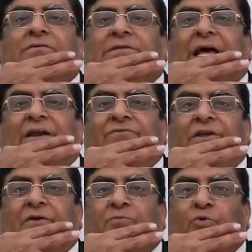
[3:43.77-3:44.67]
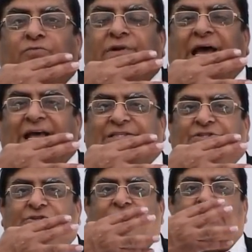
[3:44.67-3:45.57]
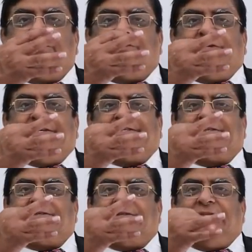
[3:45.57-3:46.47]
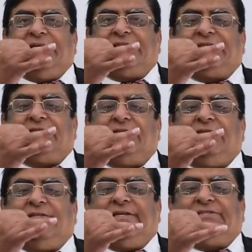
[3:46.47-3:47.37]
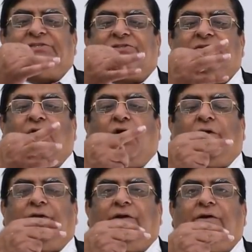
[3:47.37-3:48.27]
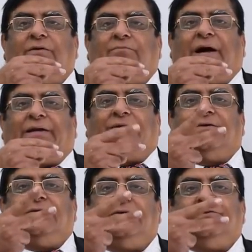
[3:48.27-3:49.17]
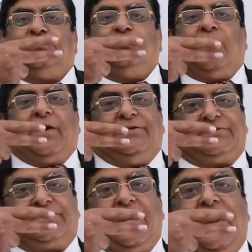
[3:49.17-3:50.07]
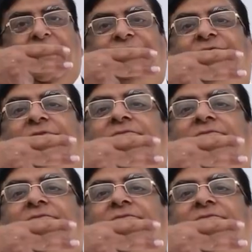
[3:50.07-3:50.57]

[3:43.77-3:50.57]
Then we removed h, this, this, this gone, but 2 are still left.